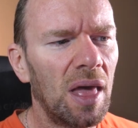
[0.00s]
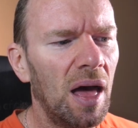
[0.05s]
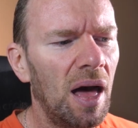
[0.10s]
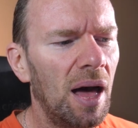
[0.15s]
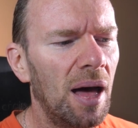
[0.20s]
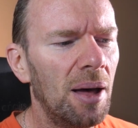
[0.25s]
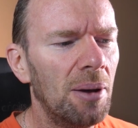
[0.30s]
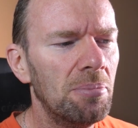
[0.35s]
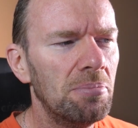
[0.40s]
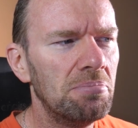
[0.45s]

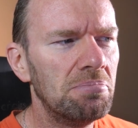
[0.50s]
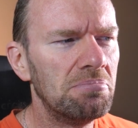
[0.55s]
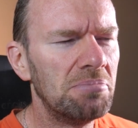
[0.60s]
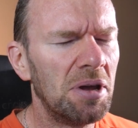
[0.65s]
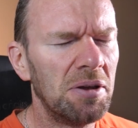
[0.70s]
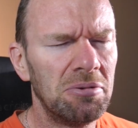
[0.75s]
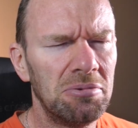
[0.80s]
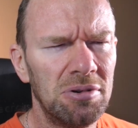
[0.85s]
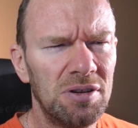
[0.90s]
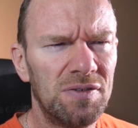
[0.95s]

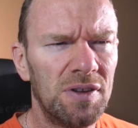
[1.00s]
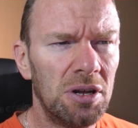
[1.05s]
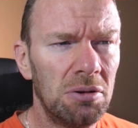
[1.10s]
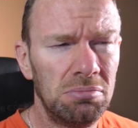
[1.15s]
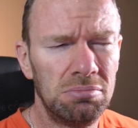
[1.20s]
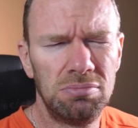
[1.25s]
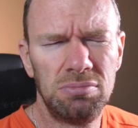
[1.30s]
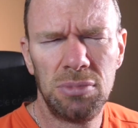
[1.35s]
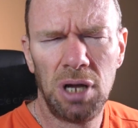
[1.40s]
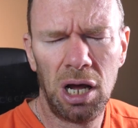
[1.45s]
So,
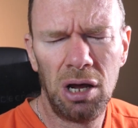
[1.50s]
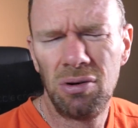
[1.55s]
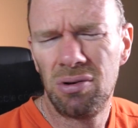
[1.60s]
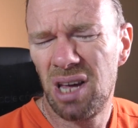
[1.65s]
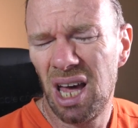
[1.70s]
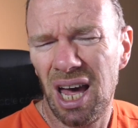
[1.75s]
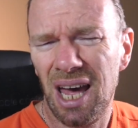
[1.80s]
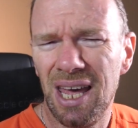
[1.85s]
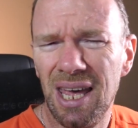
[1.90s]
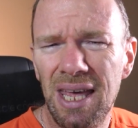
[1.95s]

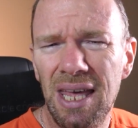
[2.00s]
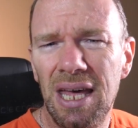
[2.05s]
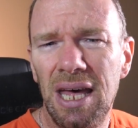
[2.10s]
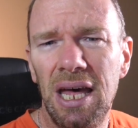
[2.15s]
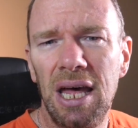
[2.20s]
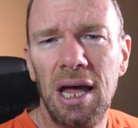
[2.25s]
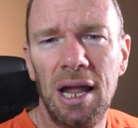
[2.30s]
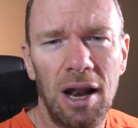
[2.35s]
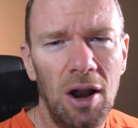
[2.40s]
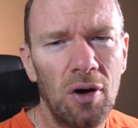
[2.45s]
okay,
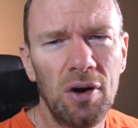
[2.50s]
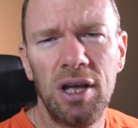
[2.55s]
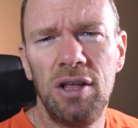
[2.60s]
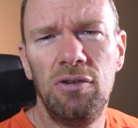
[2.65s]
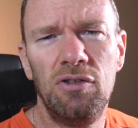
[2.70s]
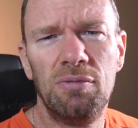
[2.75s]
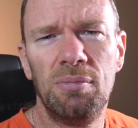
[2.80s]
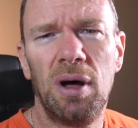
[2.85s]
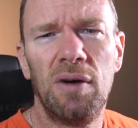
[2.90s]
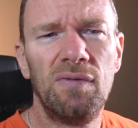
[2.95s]
log in
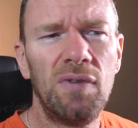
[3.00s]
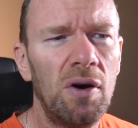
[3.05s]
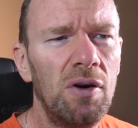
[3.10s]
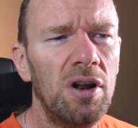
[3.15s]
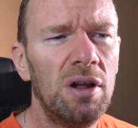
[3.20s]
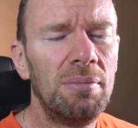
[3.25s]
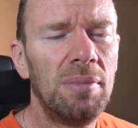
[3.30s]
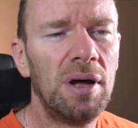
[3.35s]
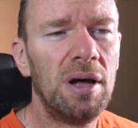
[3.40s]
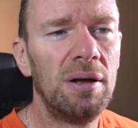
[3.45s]
using my phone
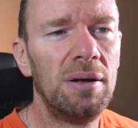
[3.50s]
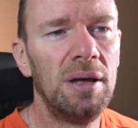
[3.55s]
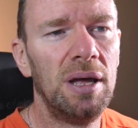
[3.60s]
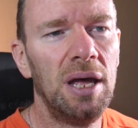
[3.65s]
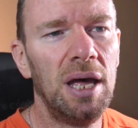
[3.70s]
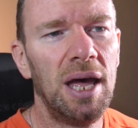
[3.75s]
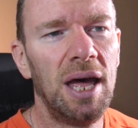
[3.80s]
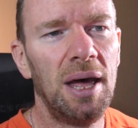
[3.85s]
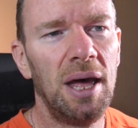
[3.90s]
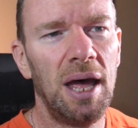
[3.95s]
number,
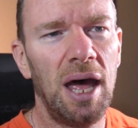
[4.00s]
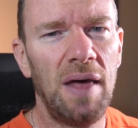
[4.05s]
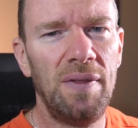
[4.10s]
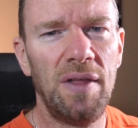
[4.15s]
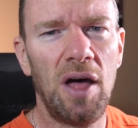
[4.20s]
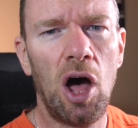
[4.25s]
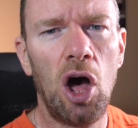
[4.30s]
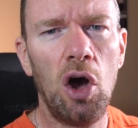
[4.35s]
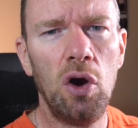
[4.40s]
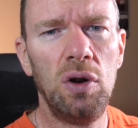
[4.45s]
and
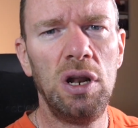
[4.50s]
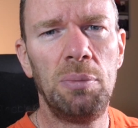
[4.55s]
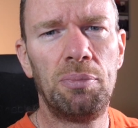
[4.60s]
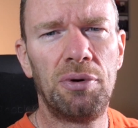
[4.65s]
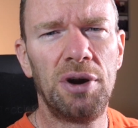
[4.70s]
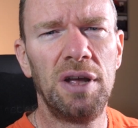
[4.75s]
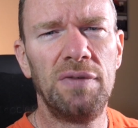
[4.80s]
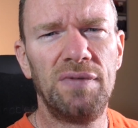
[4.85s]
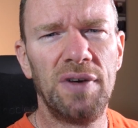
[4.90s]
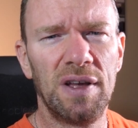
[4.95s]
the only
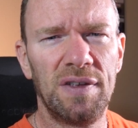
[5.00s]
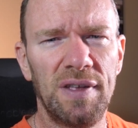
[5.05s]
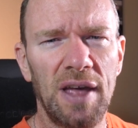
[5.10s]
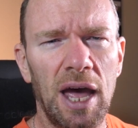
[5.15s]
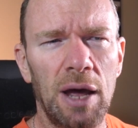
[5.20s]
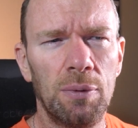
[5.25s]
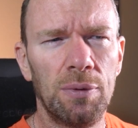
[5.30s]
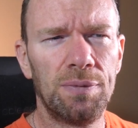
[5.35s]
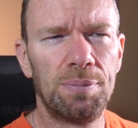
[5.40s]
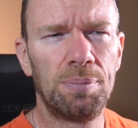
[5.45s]
prefix it
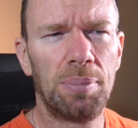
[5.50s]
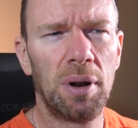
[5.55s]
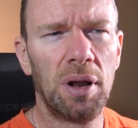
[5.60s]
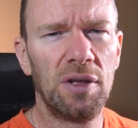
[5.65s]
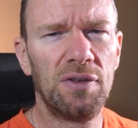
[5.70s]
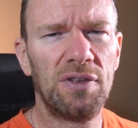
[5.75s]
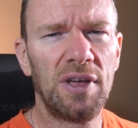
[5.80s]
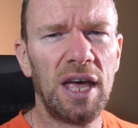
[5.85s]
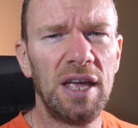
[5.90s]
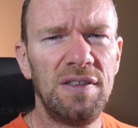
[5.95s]
had was
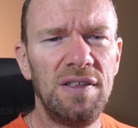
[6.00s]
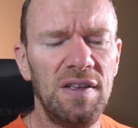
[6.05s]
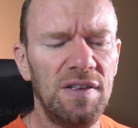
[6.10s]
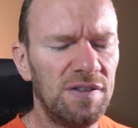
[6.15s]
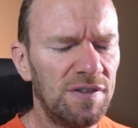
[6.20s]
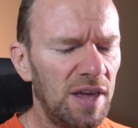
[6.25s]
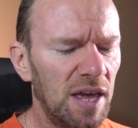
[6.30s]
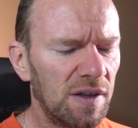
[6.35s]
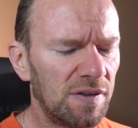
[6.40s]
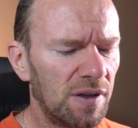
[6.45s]

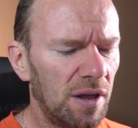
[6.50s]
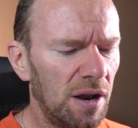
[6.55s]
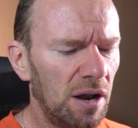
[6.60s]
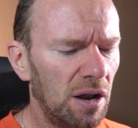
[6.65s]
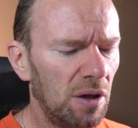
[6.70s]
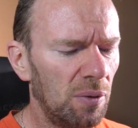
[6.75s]
+86. I don't